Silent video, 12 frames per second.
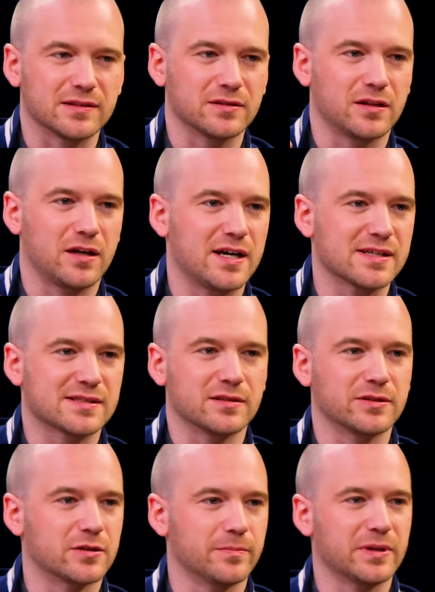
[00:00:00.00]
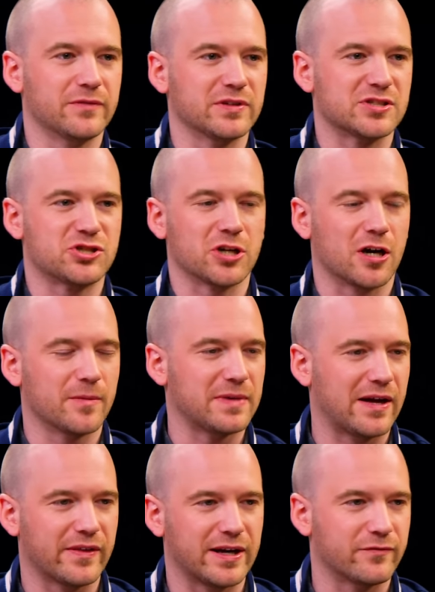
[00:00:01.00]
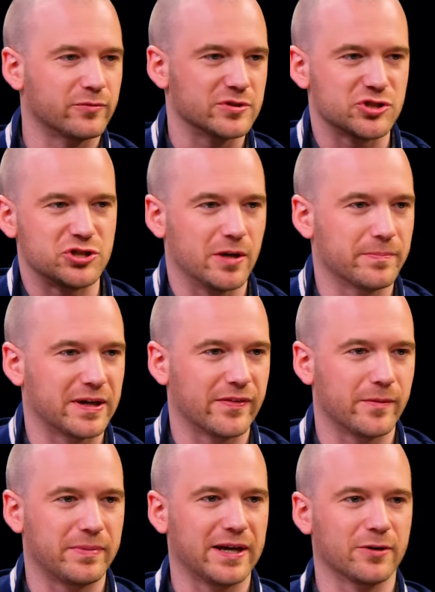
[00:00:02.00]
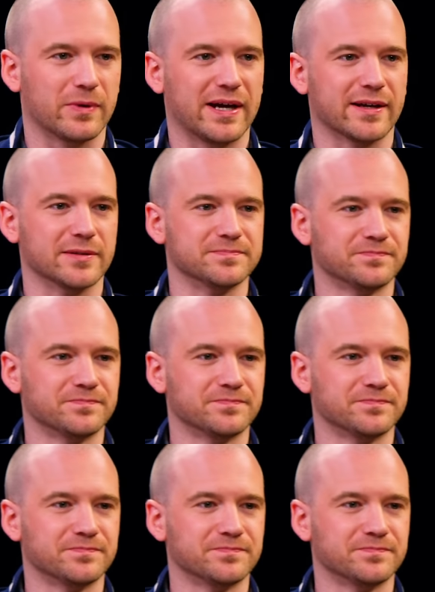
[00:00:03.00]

it lost a little bit of its charm now that everyone's jumping on the bandwagon?